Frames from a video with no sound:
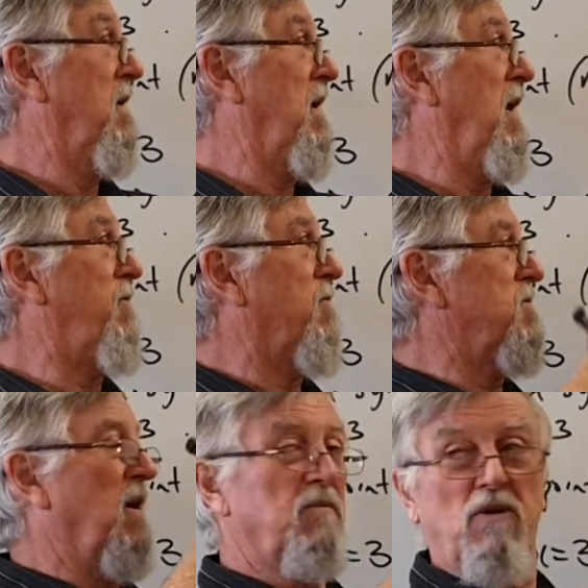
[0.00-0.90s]
If it
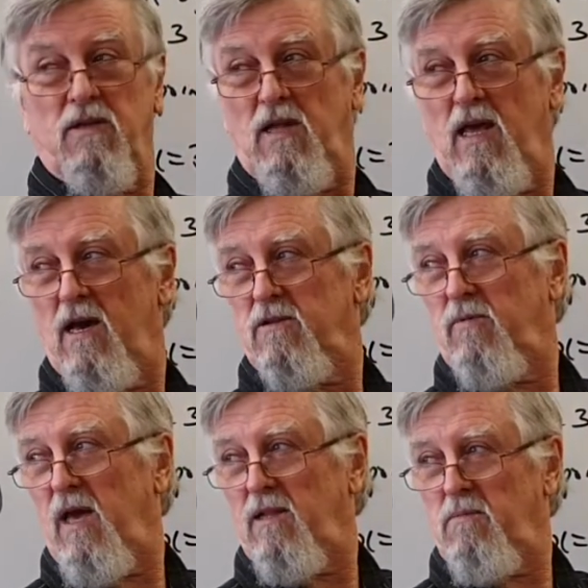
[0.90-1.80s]
was upside down and
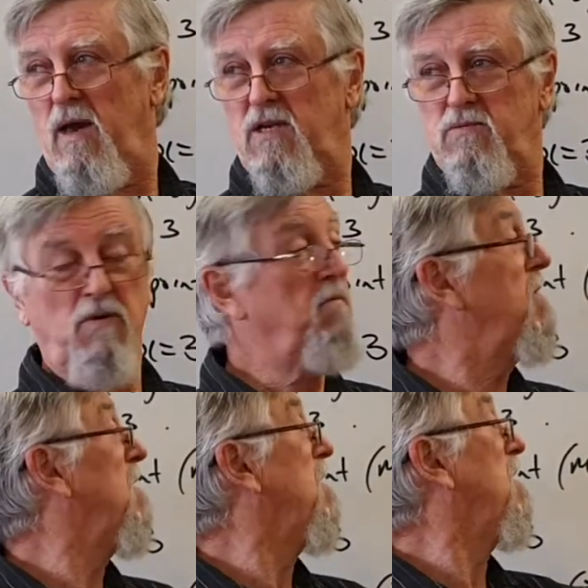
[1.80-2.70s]
we had a maximum,
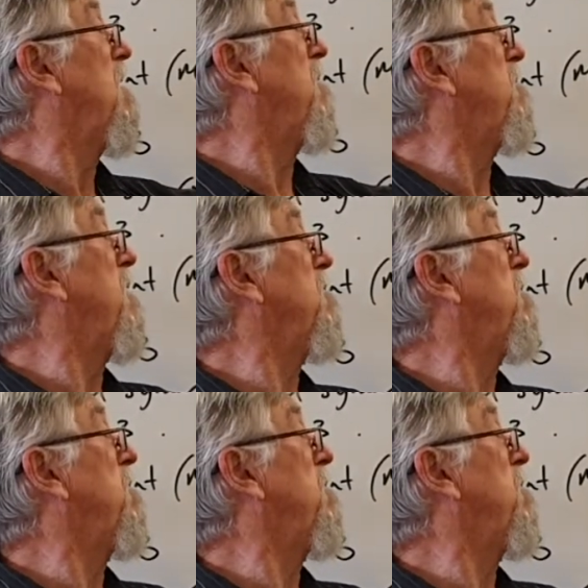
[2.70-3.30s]
if they're